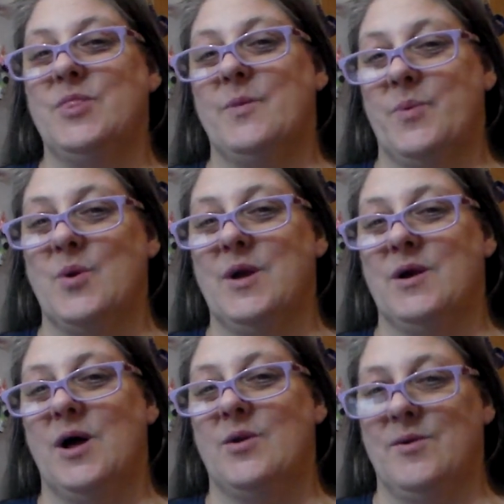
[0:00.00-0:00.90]
the pretty
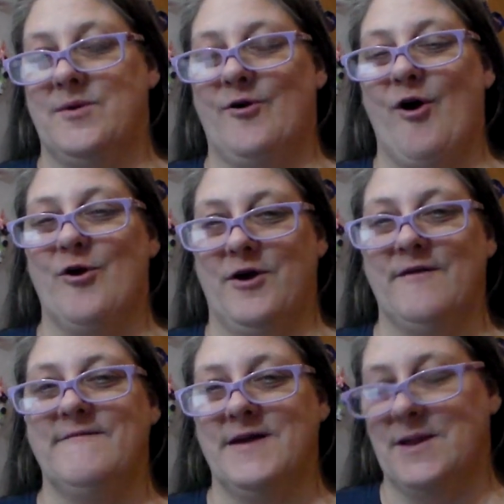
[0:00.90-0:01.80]
colored chart
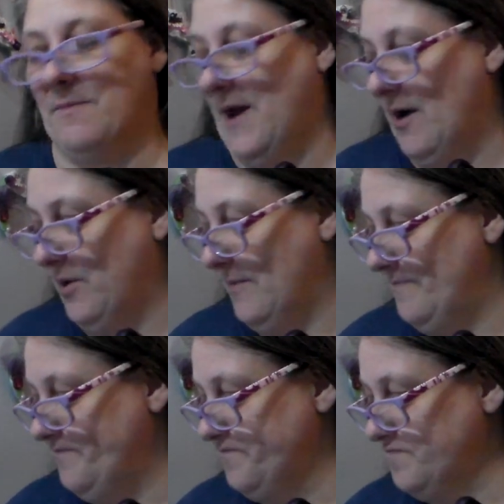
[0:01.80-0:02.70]
of it and about it.